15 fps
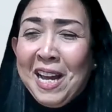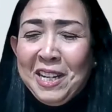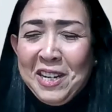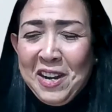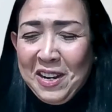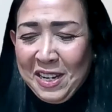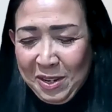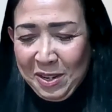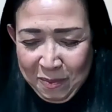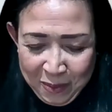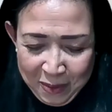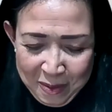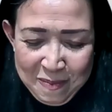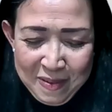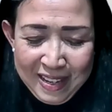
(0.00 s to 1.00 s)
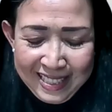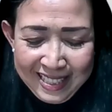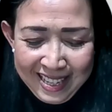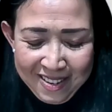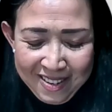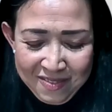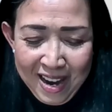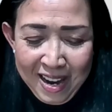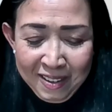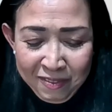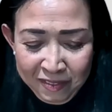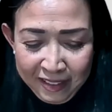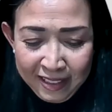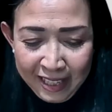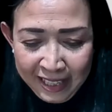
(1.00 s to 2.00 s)
I'm not that young anymore, but
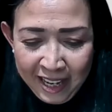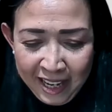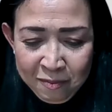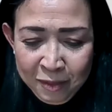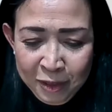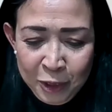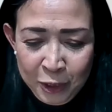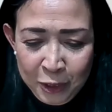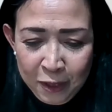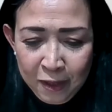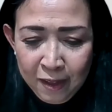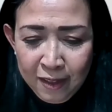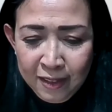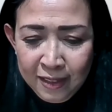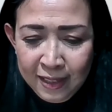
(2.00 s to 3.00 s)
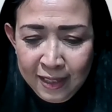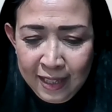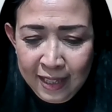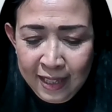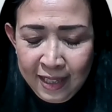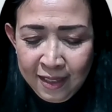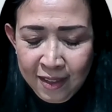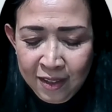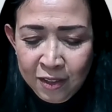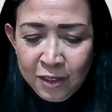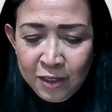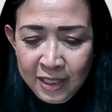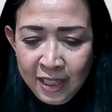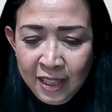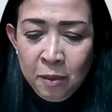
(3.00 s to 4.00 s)
I feel like I've matured
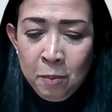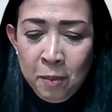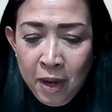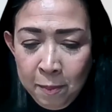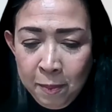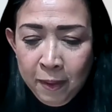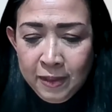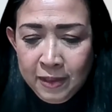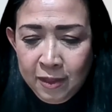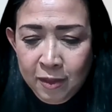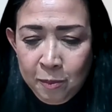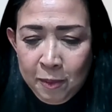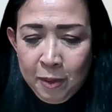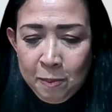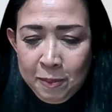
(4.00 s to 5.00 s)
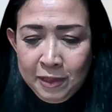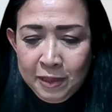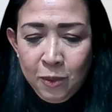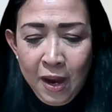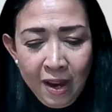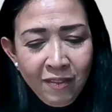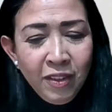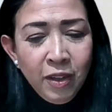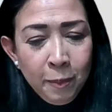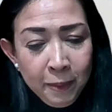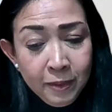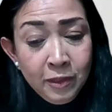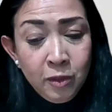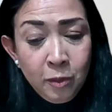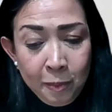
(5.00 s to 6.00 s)
in understanding my personal purpose. So
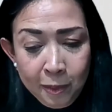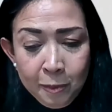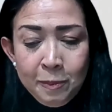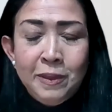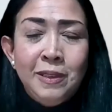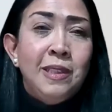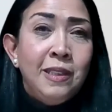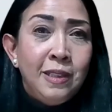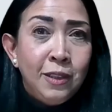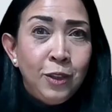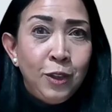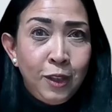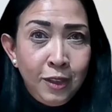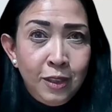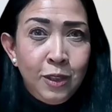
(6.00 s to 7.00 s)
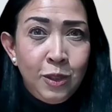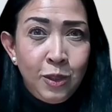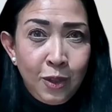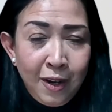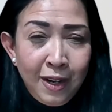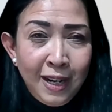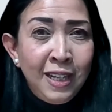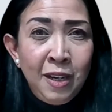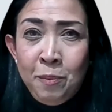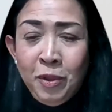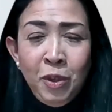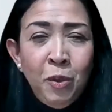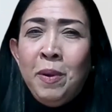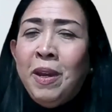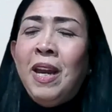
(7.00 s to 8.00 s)
having a personal purpose is a good
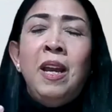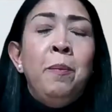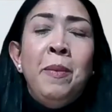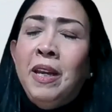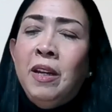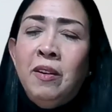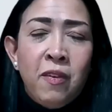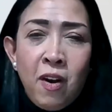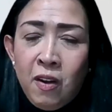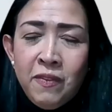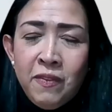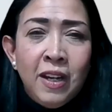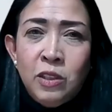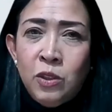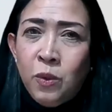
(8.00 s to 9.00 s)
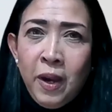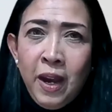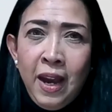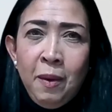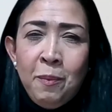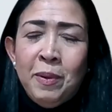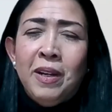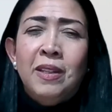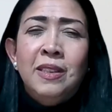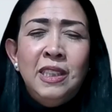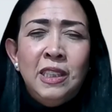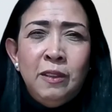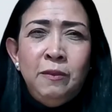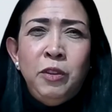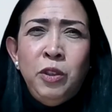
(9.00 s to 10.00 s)
start, and it may evolve. That's okay,
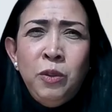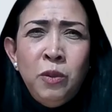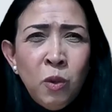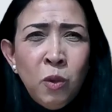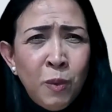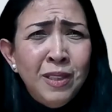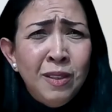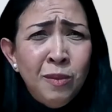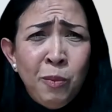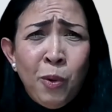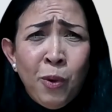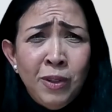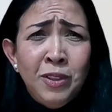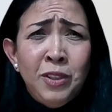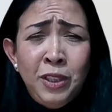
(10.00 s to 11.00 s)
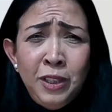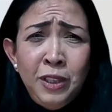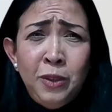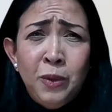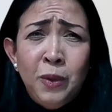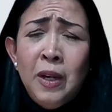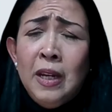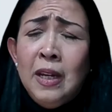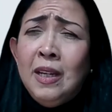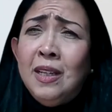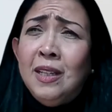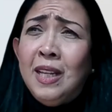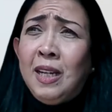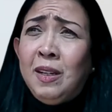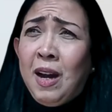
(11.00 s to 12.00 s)
but at least if you know what's important to
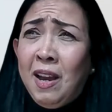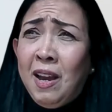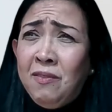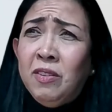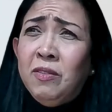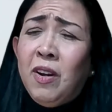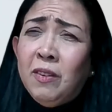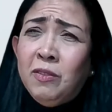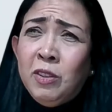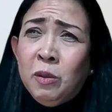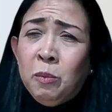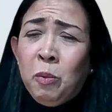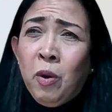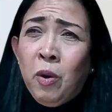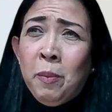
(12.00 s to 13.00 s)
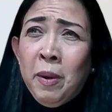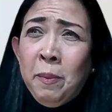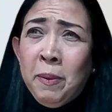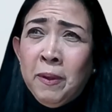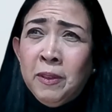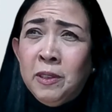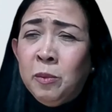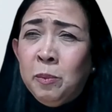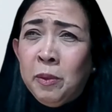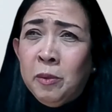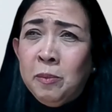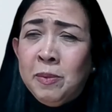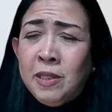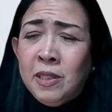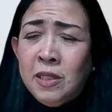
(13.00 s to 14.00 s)
you, like I've evolved to the point. My
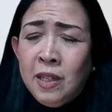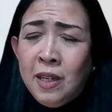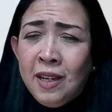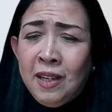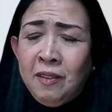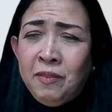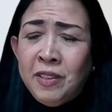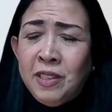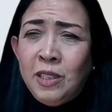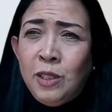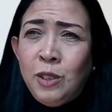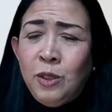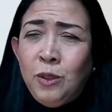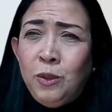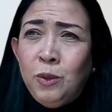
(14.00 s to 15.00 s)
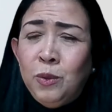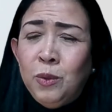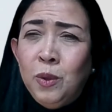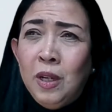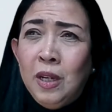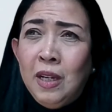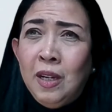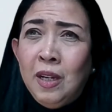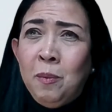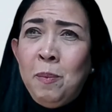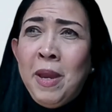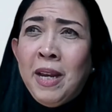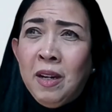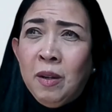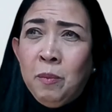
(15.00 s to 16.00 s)
personal purpose in life is to
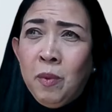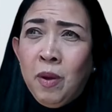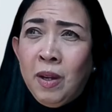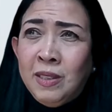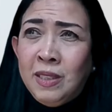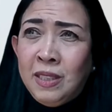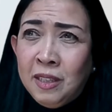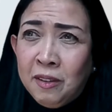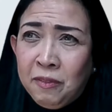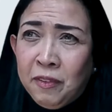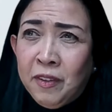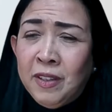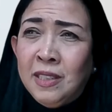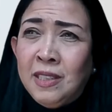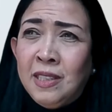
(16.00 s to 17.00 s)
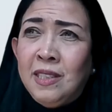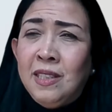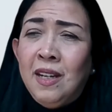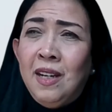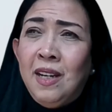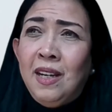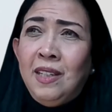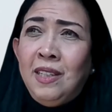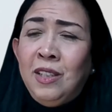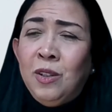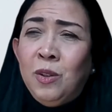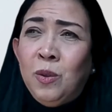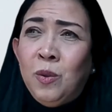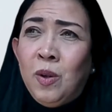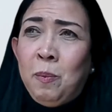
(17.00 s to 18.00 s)
make a difference,
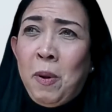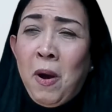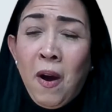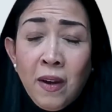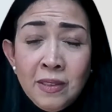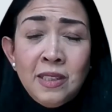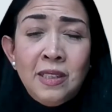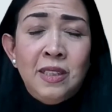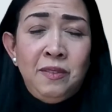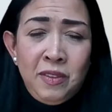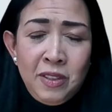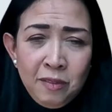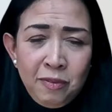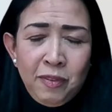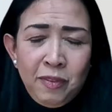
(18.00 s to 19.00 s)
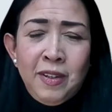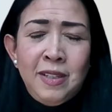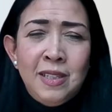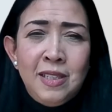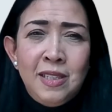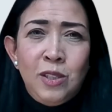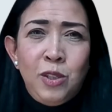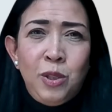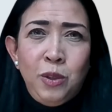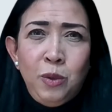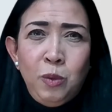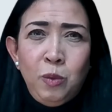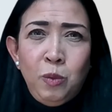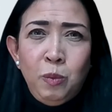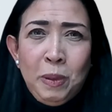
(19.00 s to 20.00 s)
a positive
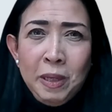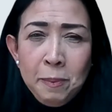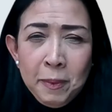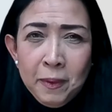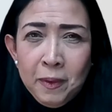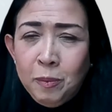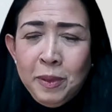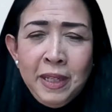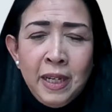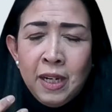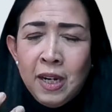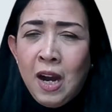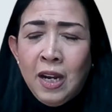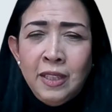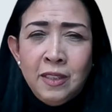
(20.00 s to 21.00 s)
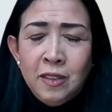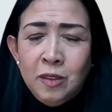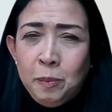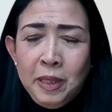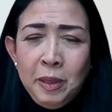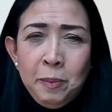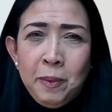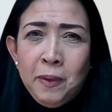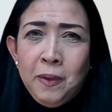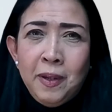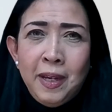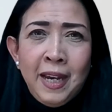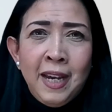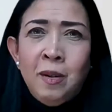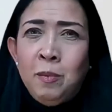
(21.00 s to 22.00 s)
difference to people, being kinder to
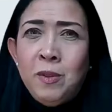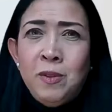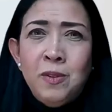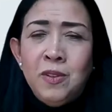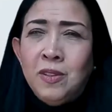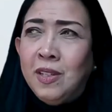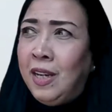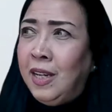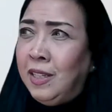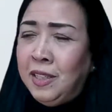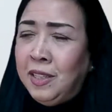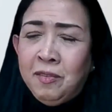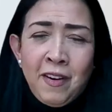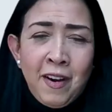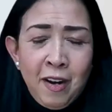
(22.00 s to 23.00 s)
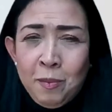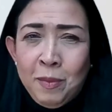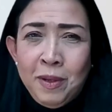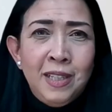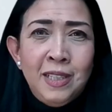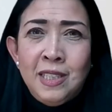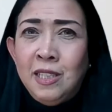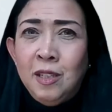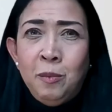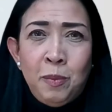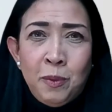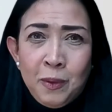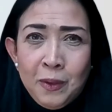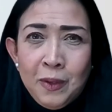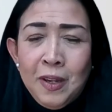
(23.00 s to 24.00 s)
people, animals, and the environment.
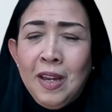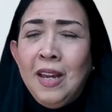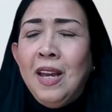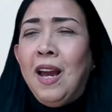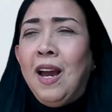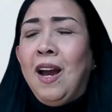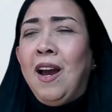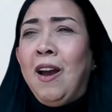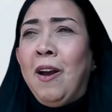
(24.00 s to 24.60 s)
It's simple.